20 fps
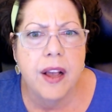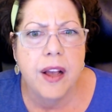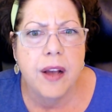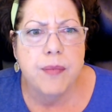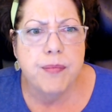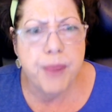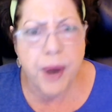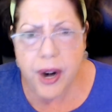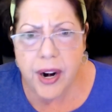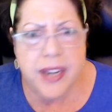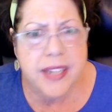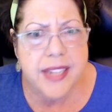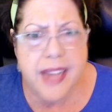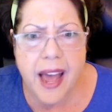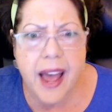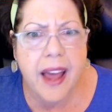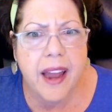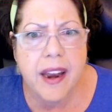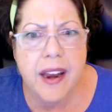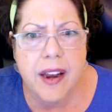
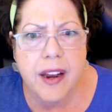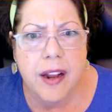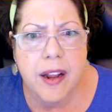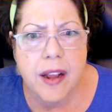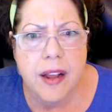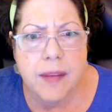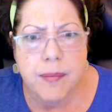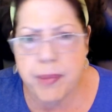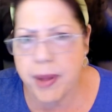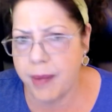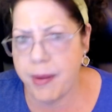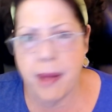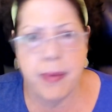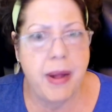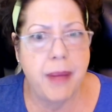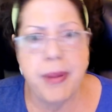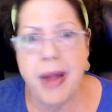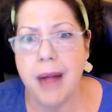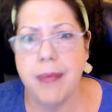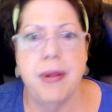Bernadette, blah, blah,
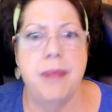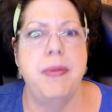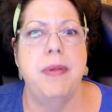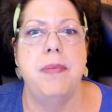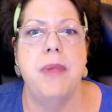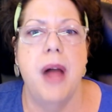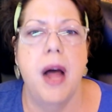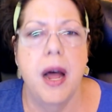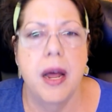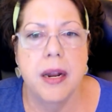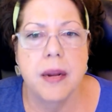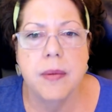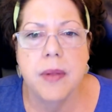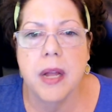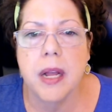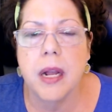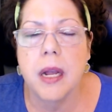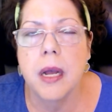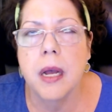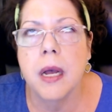blah, blah, blah, blah, blah. And I'm
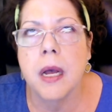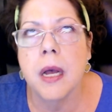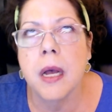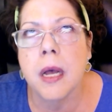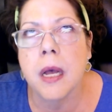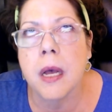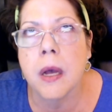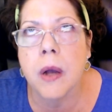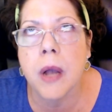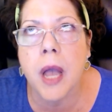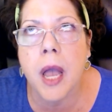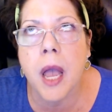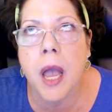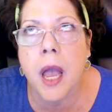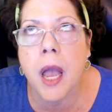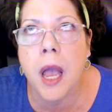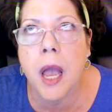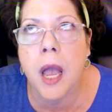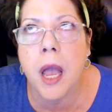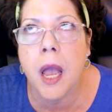like,
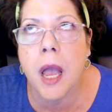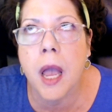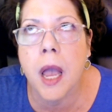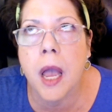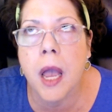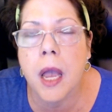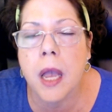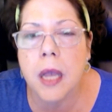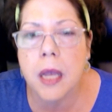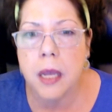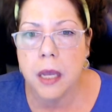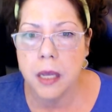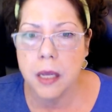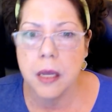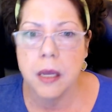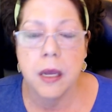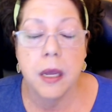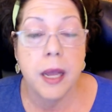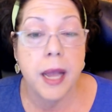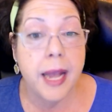okay.
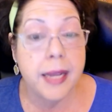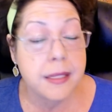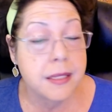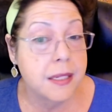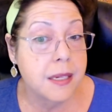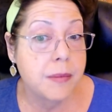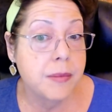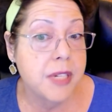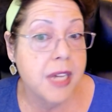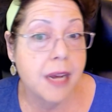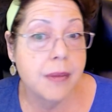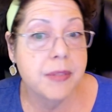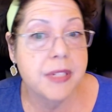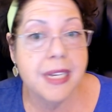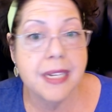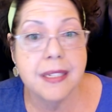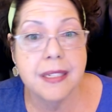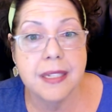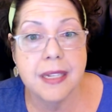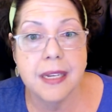And sometimes
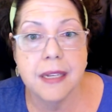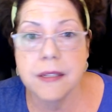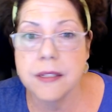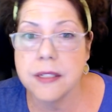I see it. And